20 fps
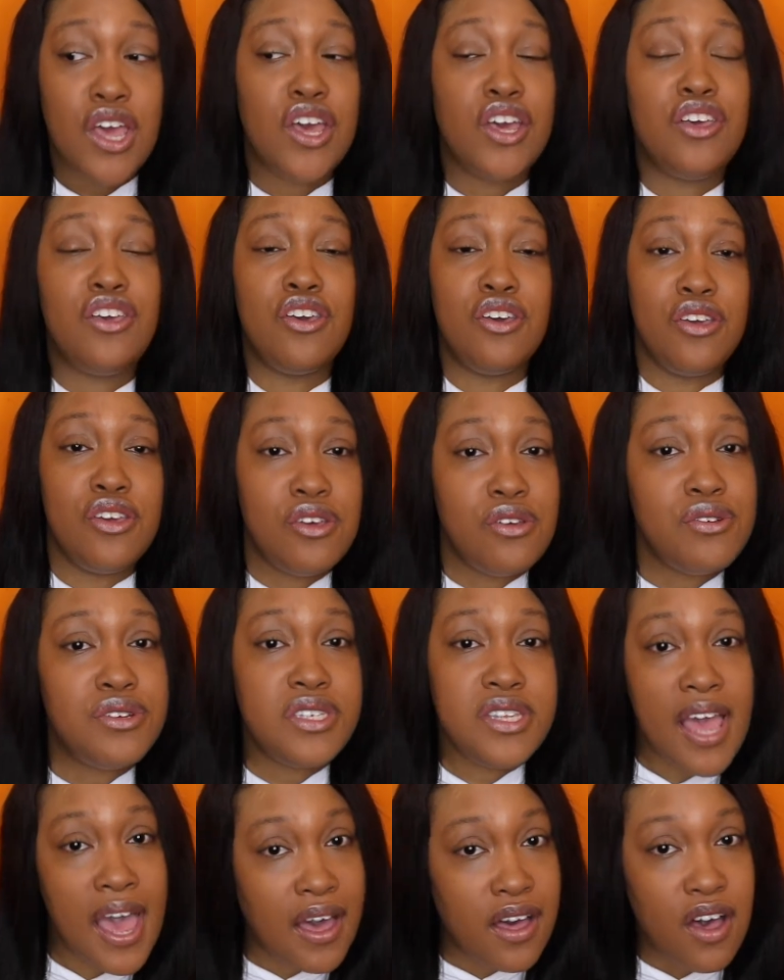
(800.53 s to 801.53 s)
You use
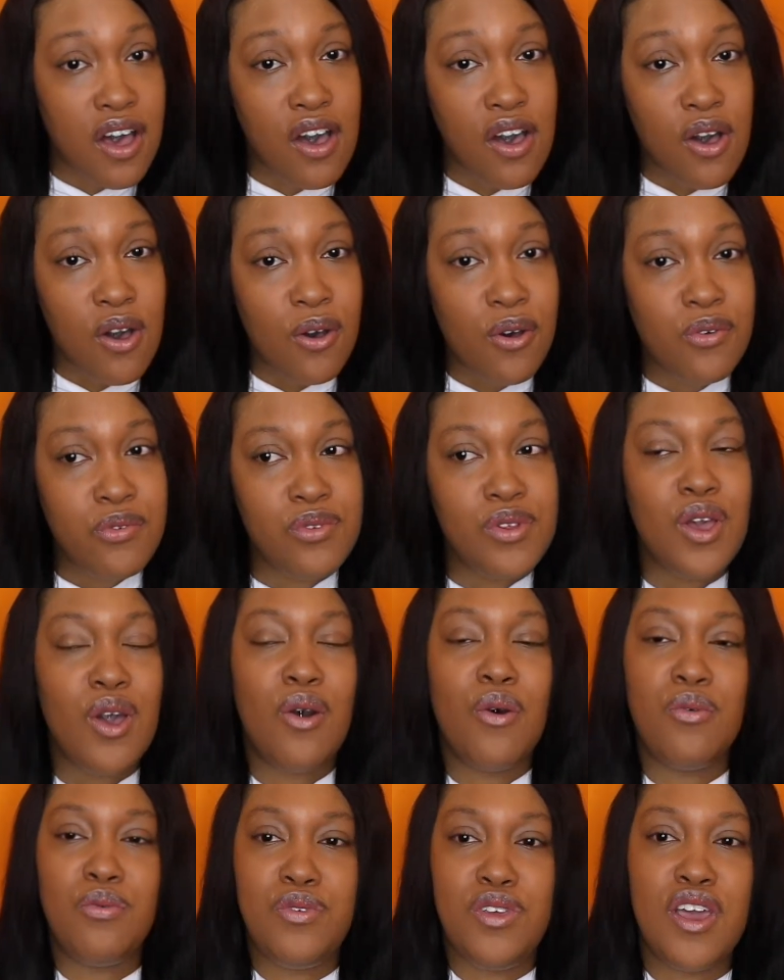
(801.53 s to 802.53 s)
that code,
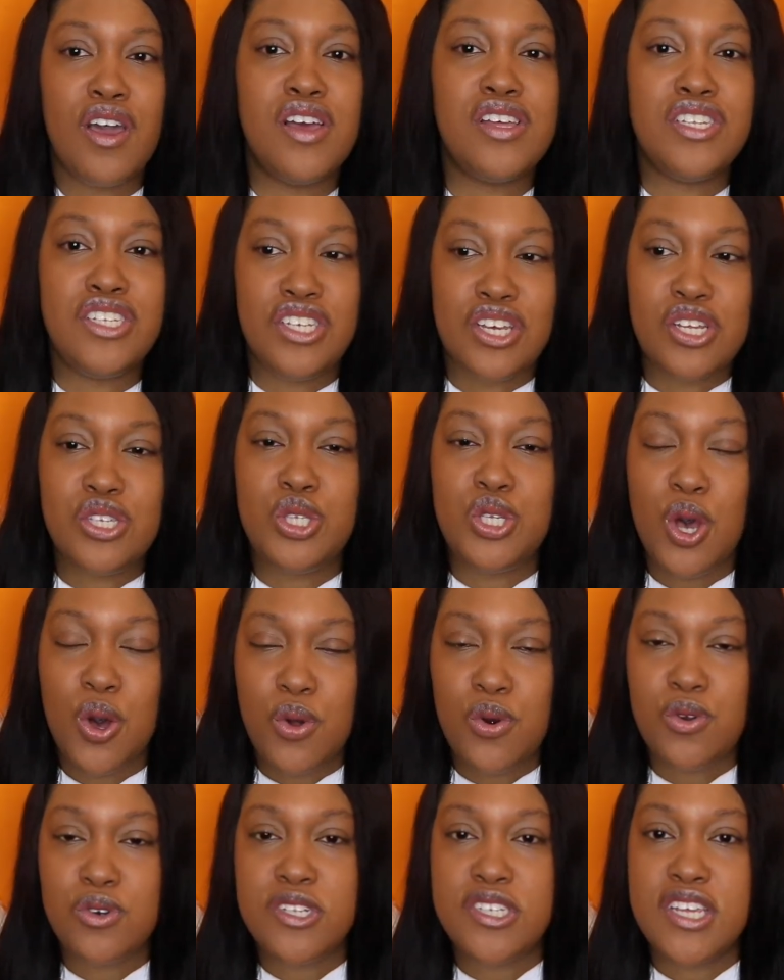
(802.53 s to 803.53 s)
your
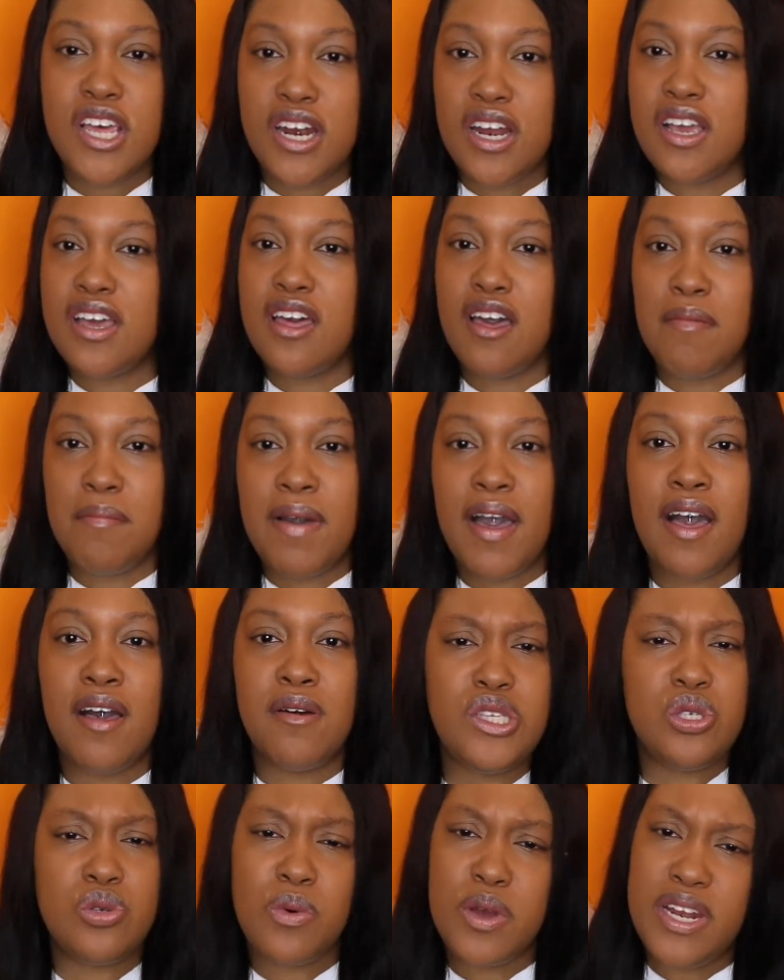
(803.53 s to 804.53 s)
total is gonna come
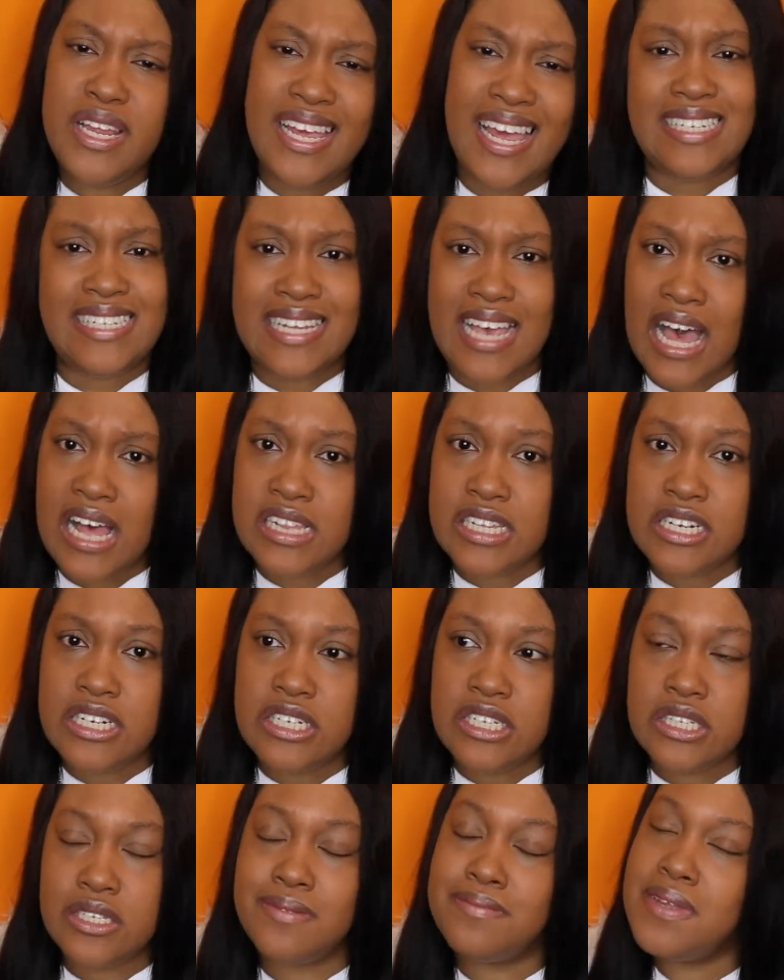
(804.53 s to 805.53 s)
out
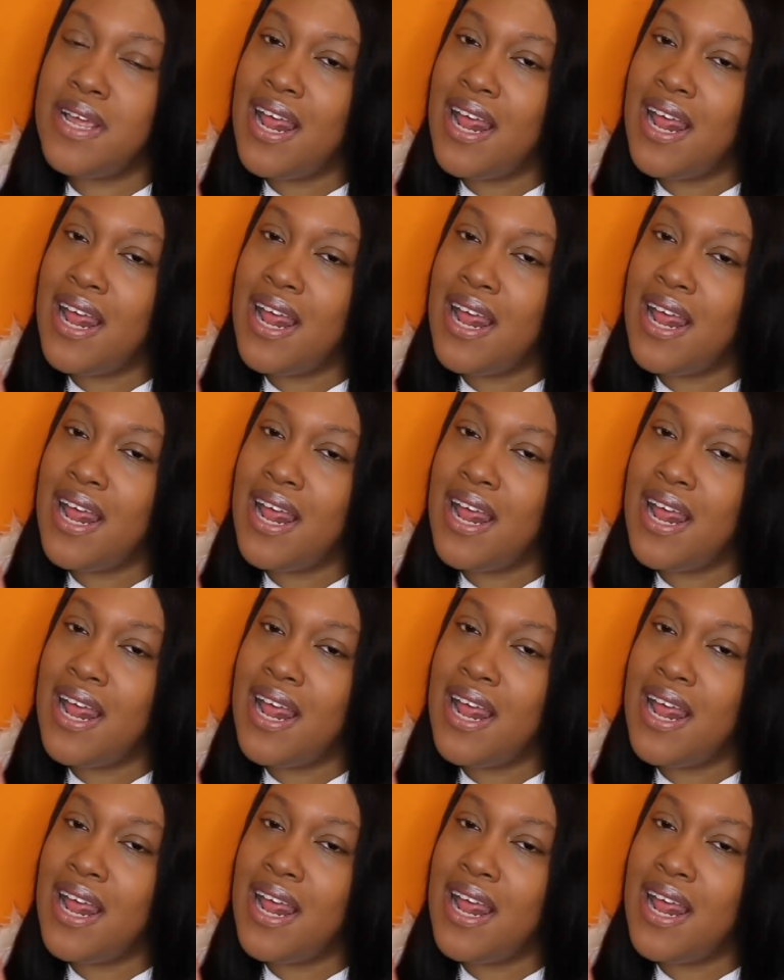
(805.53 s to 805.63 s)
$28.